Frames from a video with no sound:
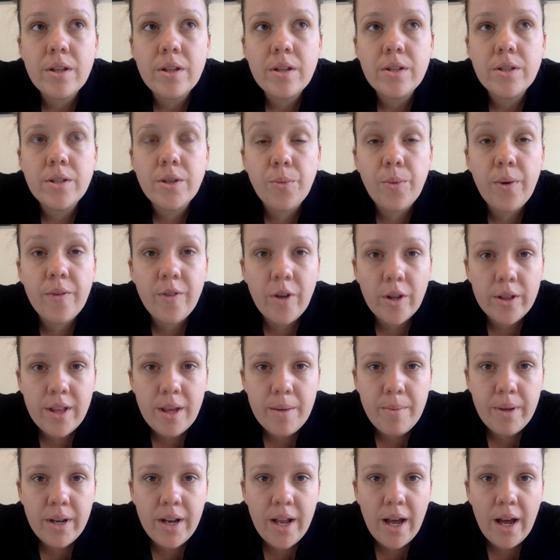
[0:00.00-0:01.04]
So we've got
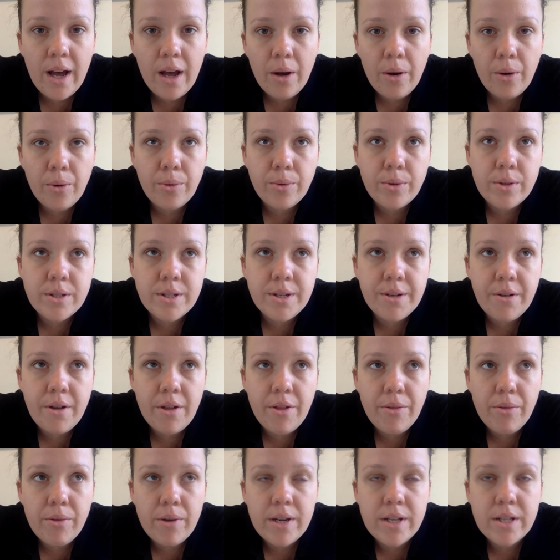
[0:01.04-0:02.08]
them in our 0 to
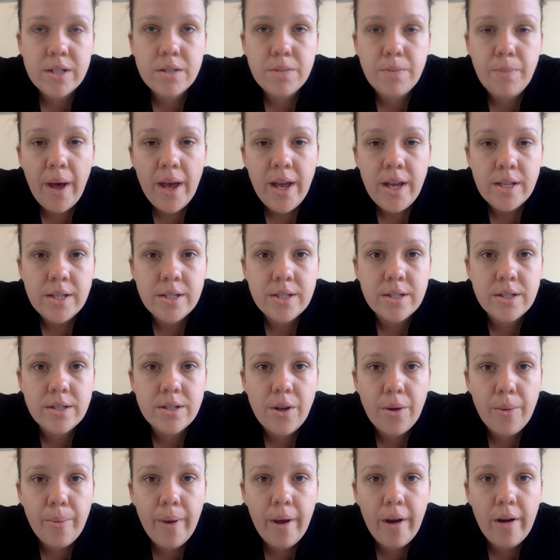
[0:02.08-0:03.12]
3 space,
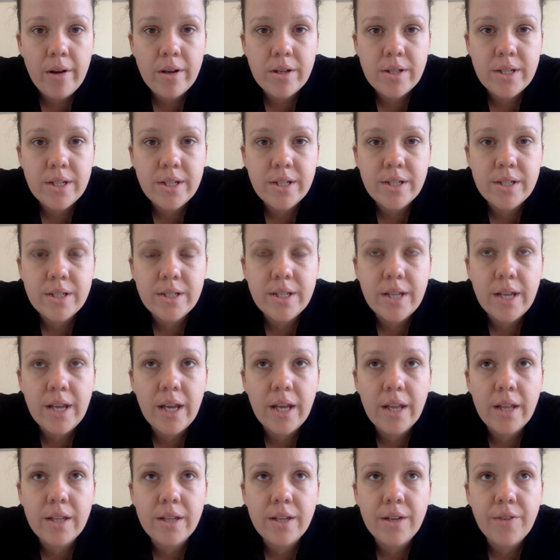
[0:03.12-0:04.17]
so parents can
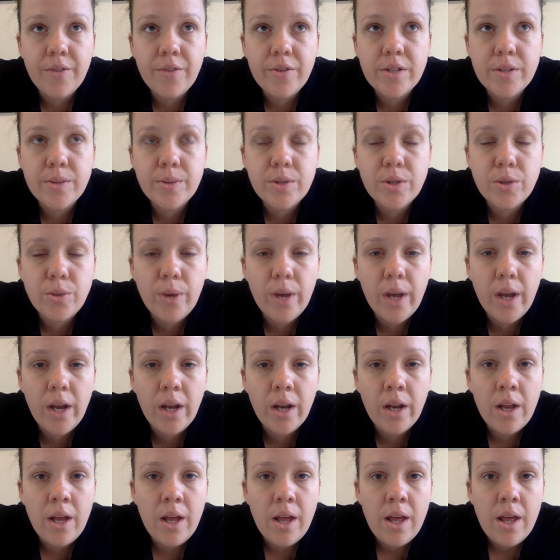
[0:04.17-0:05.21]
see the difference
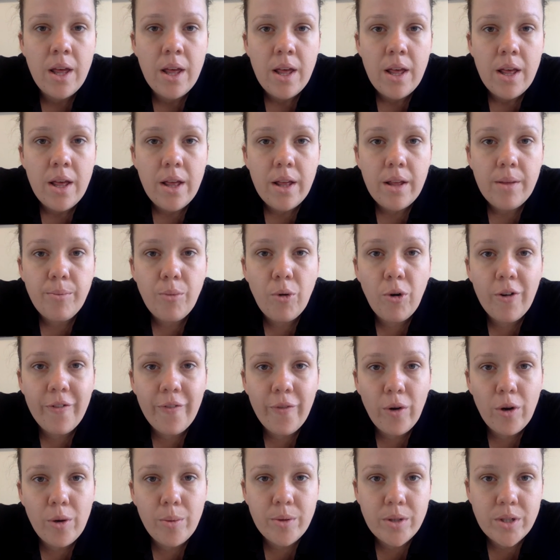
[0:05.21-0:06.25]
between more
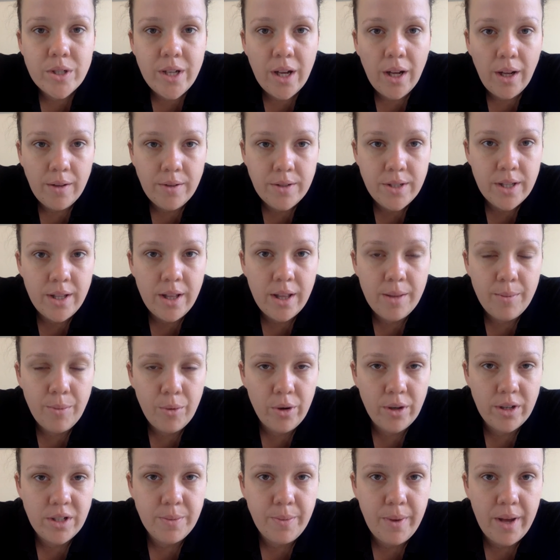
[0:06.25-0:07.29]
affordable shelves and then the
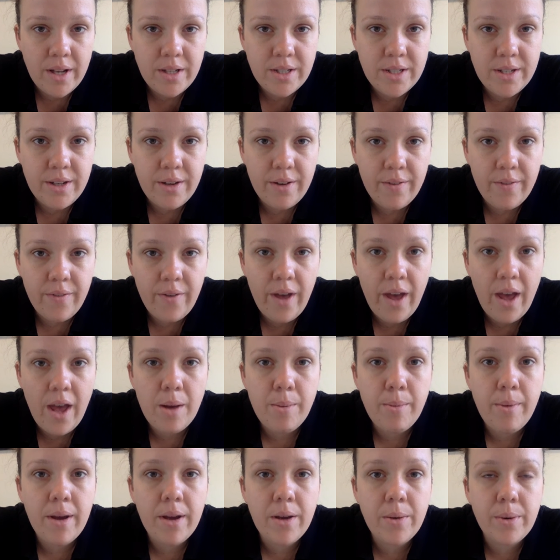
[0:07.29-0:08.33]
more expensive
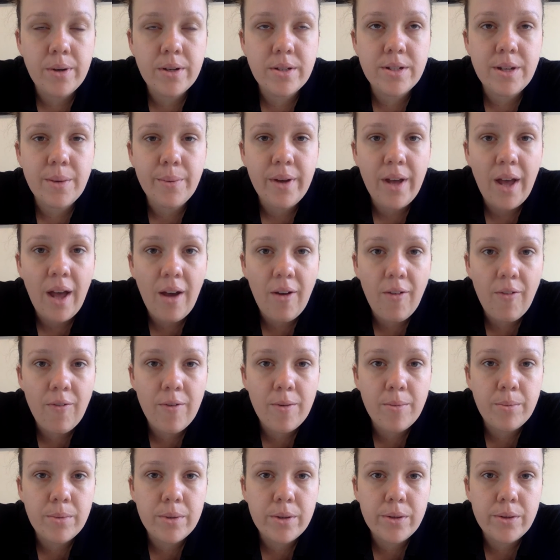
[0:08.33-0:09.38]
handmade ones that we have
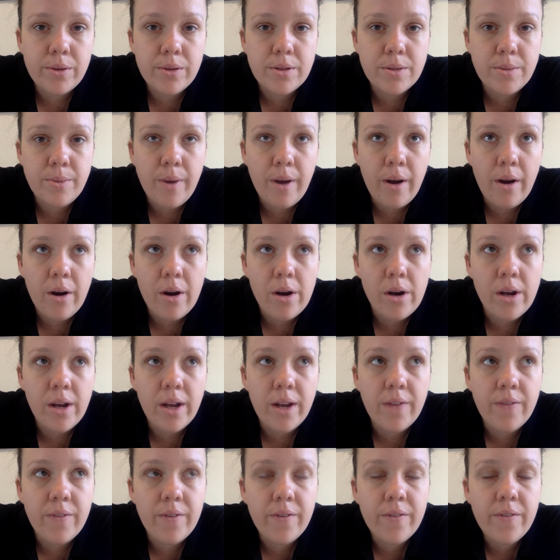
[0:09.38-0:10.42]
from Little Sparrow
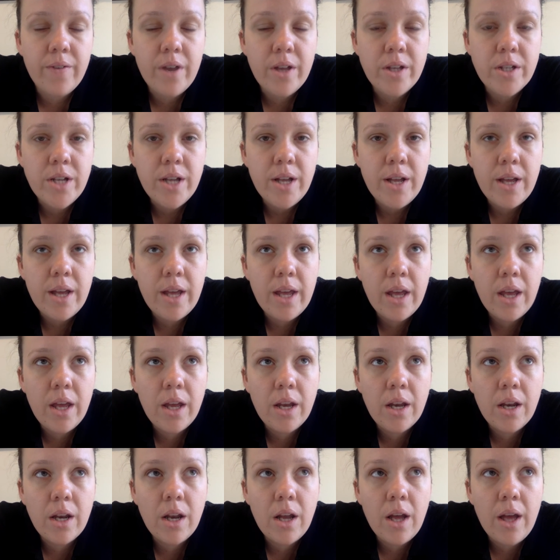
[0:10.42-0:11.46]
Infant Furniture
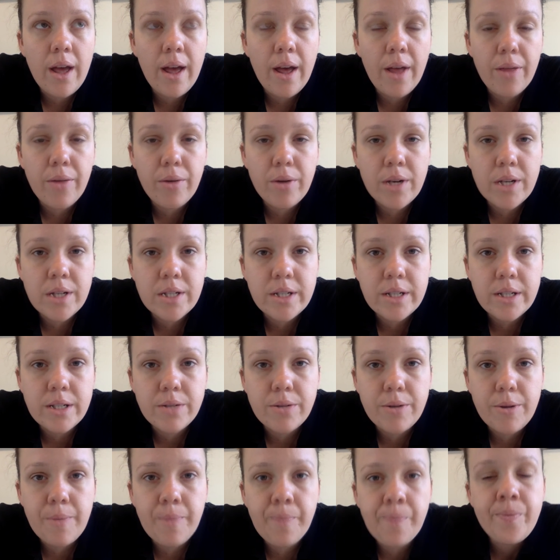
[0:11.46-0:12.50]
in our 3 to 6
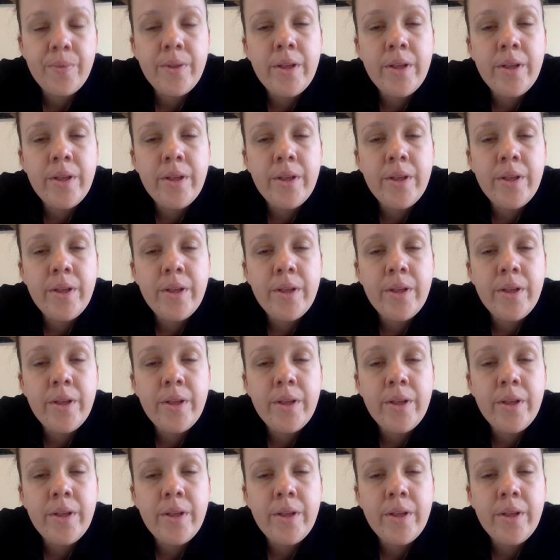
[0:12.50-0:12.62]
room.